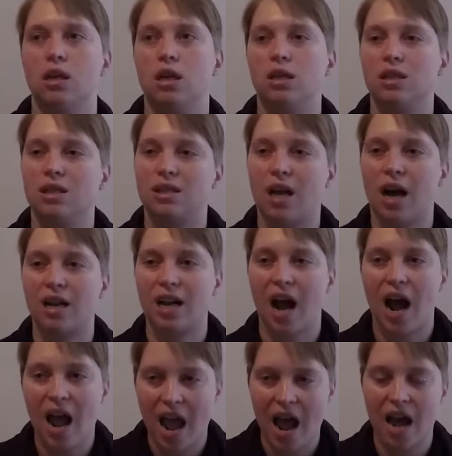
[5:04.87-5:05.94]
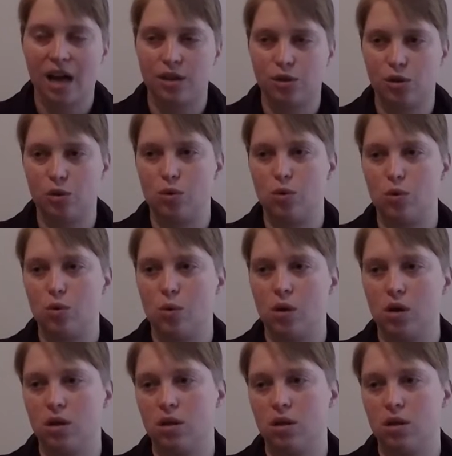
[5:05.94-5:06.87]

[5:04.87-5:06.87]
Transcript: is that I had to